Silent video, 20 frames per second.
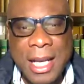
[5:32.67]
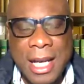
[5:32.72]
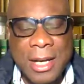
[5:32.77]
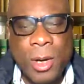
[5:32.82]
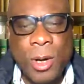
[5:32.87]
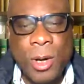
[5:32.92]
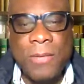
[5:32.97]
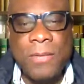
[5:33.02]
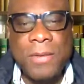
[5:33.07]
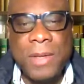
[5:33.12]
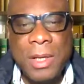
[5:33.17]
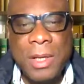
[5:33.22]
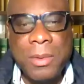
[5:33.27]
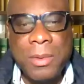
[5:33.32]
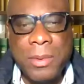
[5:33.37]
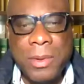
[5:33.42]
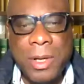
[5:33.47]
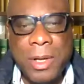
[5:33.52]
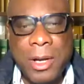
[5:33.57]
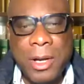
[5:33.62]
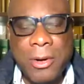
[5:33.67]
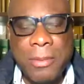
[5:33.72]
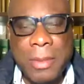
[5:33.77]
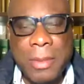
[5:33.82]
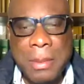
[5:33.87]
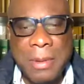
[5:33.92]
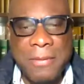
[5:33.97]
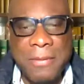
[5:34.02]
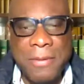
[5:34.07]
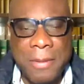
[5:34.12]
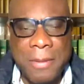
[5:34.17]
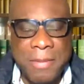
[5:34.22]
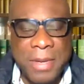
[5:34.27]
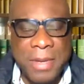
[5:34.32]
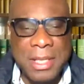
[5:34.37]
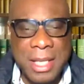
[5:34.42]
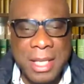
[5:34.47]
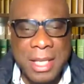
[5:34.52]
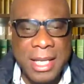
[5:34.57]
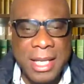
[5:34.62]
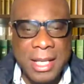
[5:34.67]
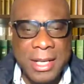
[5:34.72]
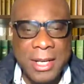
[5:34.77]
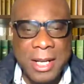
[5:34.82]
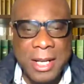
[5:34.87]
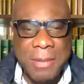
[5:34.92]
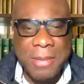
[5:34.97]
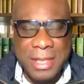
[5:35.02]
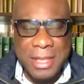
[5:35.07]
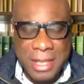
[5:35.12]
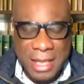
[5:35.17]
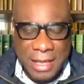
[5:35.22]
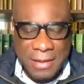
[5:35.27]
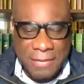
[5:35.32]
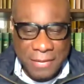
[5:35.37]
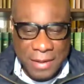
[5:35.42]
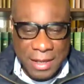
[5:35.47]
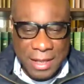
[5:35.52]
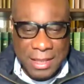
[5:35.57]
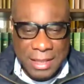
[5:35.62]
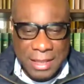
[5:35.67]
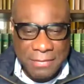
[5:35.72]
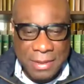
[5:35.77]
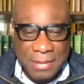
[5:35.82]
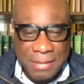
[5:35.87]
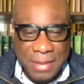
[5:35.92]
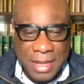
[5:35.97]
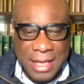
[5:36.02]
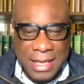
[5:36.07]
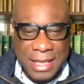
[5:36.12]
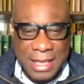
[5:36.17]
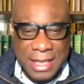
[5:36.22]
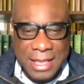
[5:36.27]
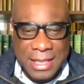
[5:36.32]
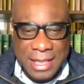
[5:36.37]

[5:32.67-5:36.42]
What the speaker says: And hopefully we will all remember from basic economics that effective demand